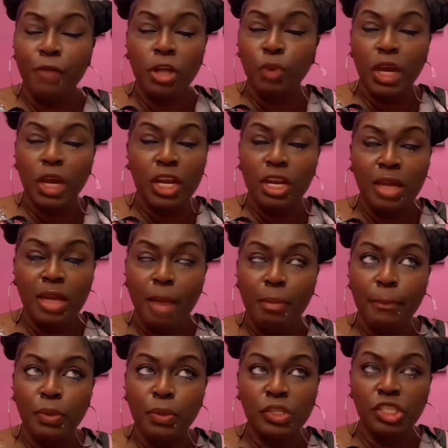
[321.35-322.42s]
fault why you didn't get
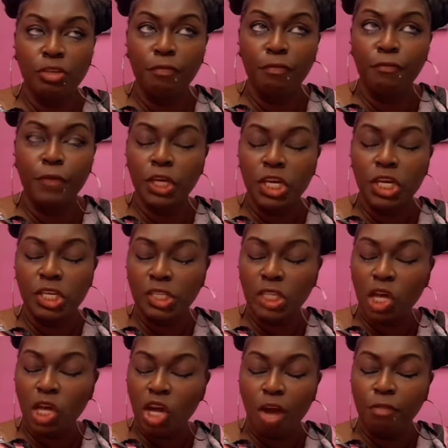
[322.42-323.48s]
my pussy to fucking
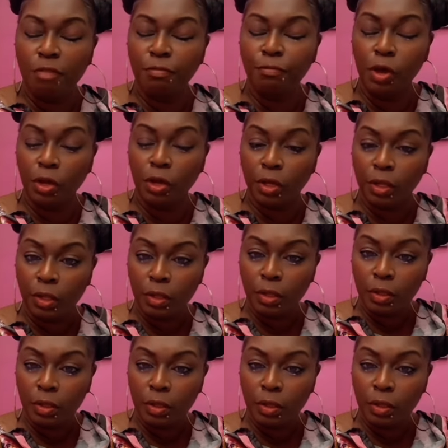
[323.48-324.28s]
suck or fuck.